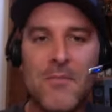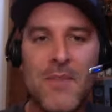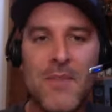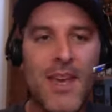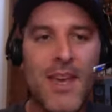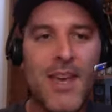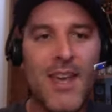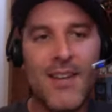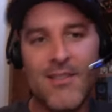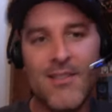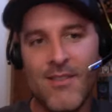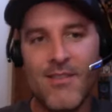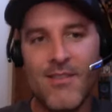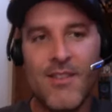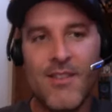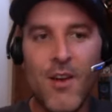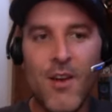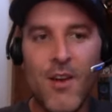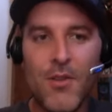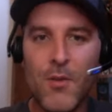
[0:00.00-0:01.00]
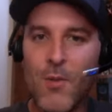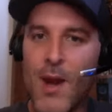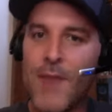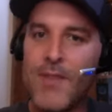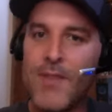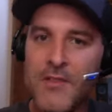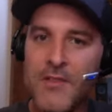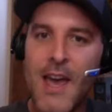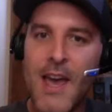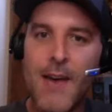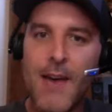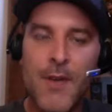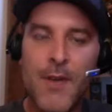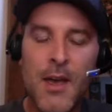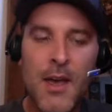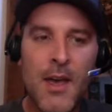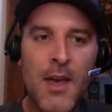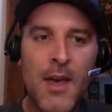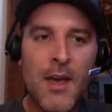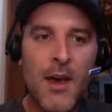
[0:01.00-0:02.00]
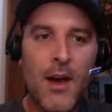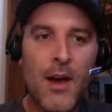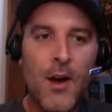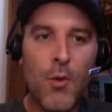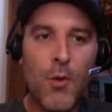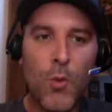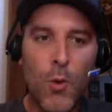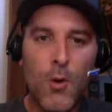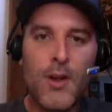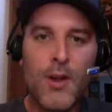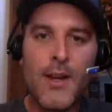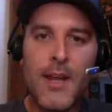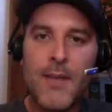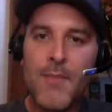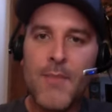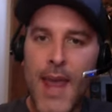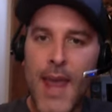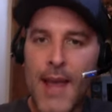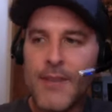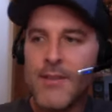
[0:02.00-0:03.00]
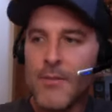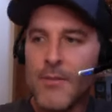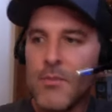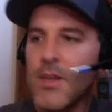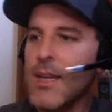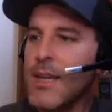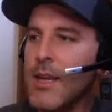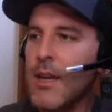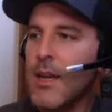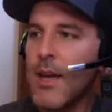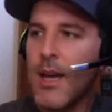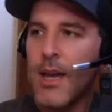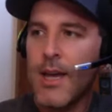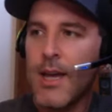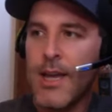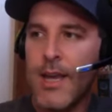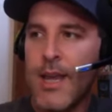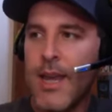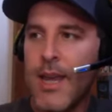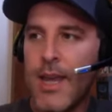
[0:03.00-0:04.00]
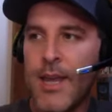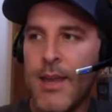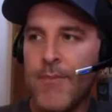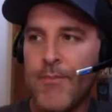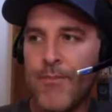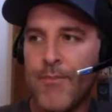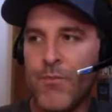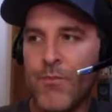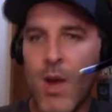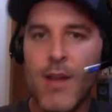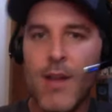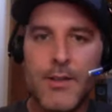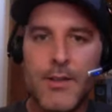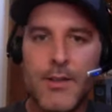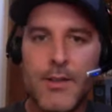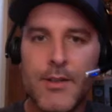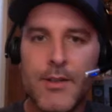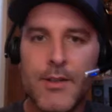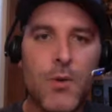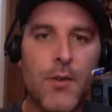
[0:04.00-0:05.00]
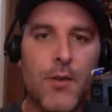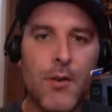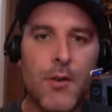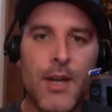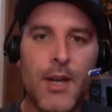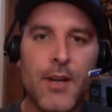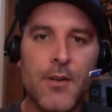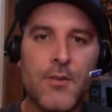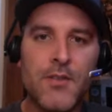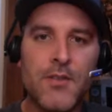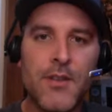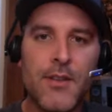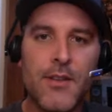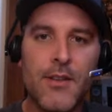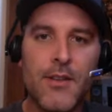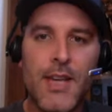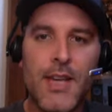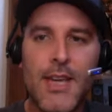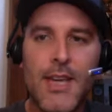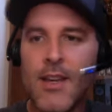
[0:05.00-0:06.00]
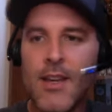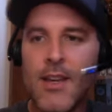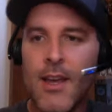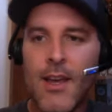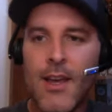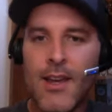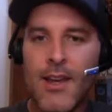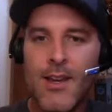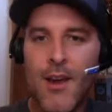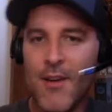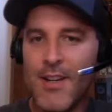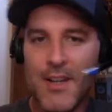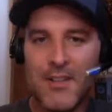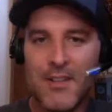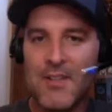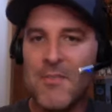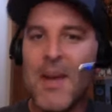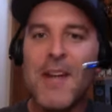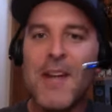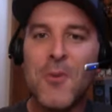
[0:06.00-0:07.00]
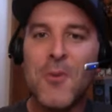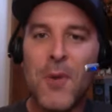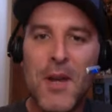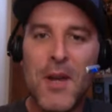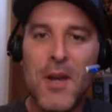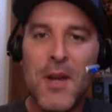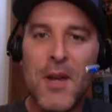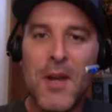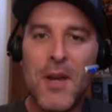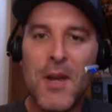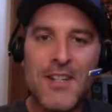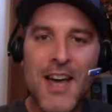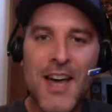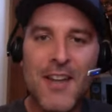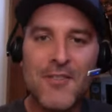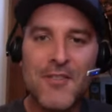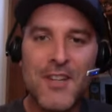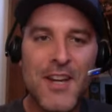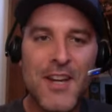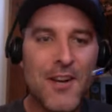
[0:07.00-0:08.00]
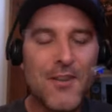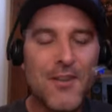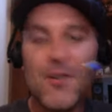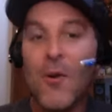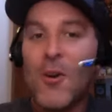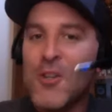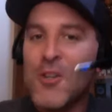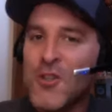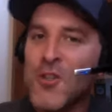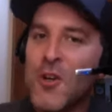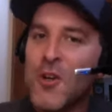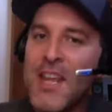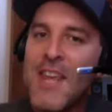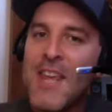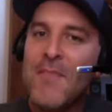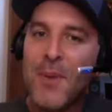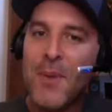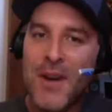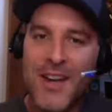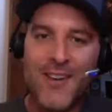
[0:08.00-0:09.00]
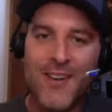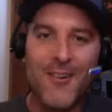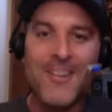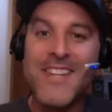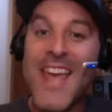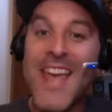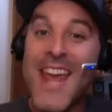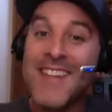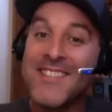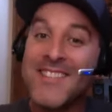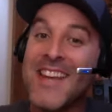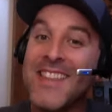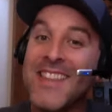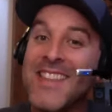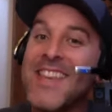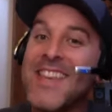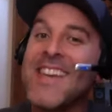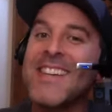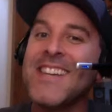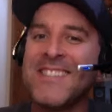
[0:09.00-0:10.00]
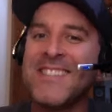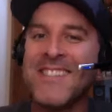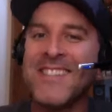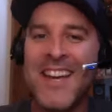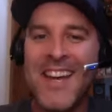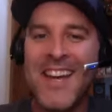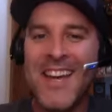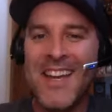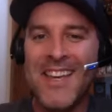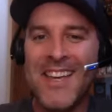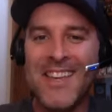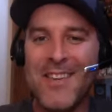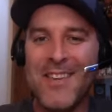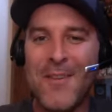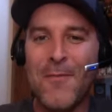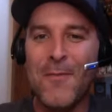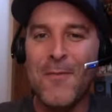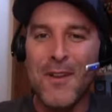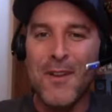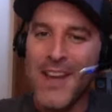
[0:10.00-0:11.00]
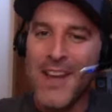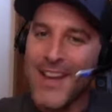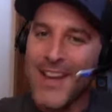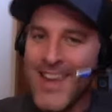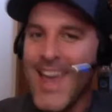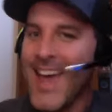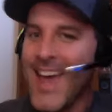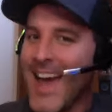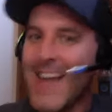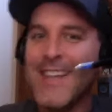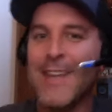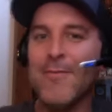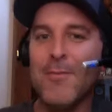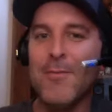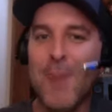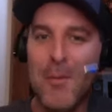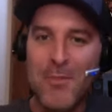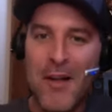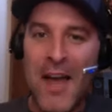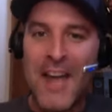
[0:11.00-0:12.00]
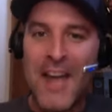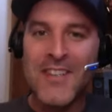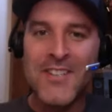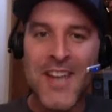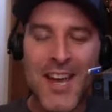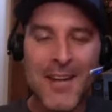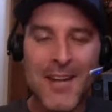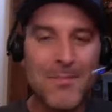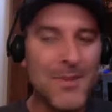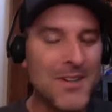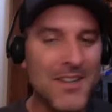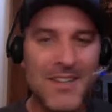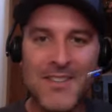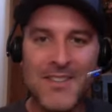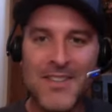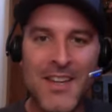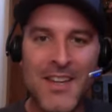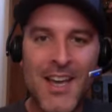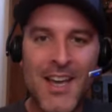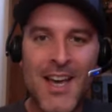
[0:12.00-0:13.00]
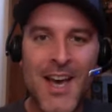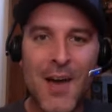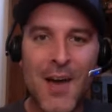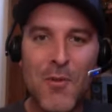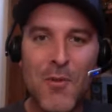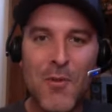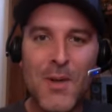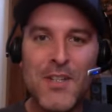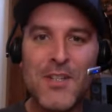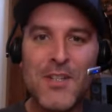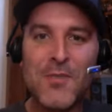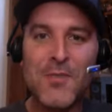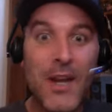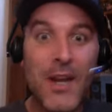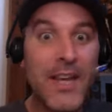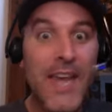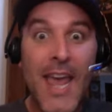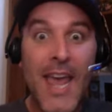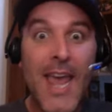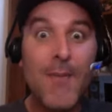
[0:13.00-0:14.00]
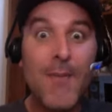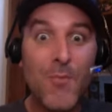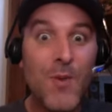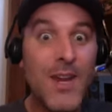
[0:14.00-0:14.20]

And, you know, the Ravens have awarded him handsomely relative to other kickers in the league. You know, he doesn't make $20 million a year, nor should he. But on days like this, you feel like, yeah, I'd give him a blank check because we just won a game.